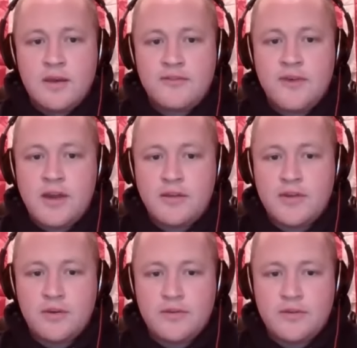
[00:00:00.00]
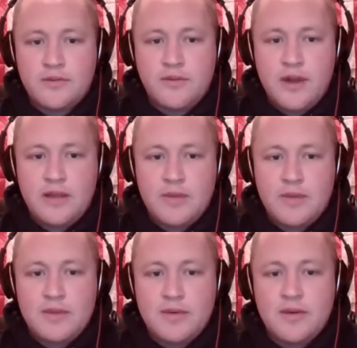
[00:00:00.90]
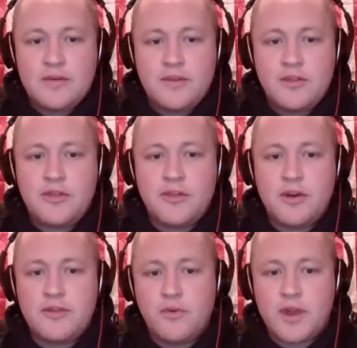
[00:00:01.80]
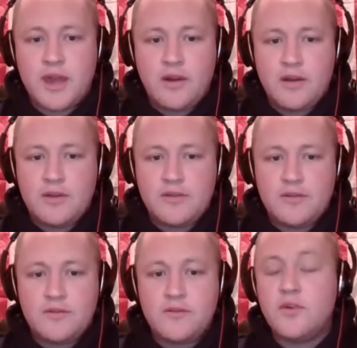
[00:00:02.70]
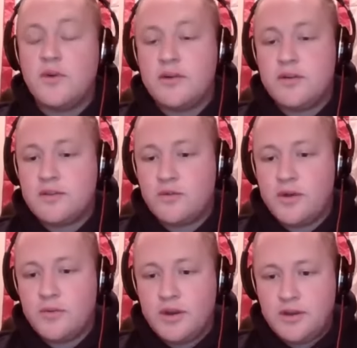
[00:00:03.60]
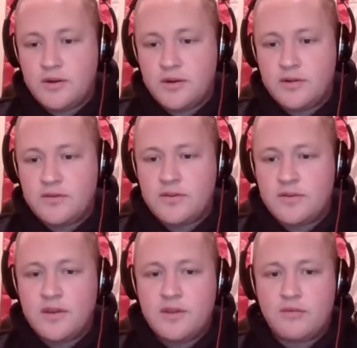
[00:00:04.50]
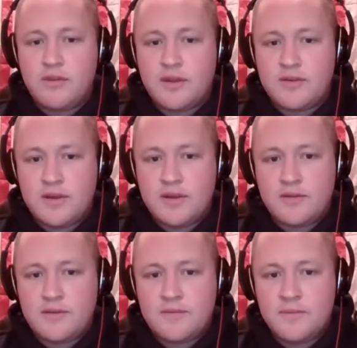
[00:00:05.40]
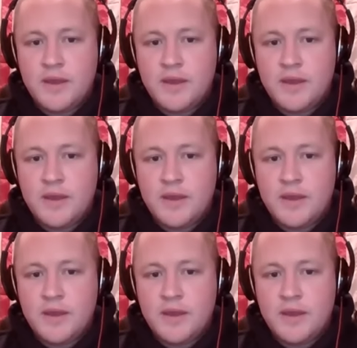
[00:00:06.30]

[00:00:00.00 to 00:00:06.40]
Final totals for Alabama: 34 carries, 221 yards, 3 touchdowns.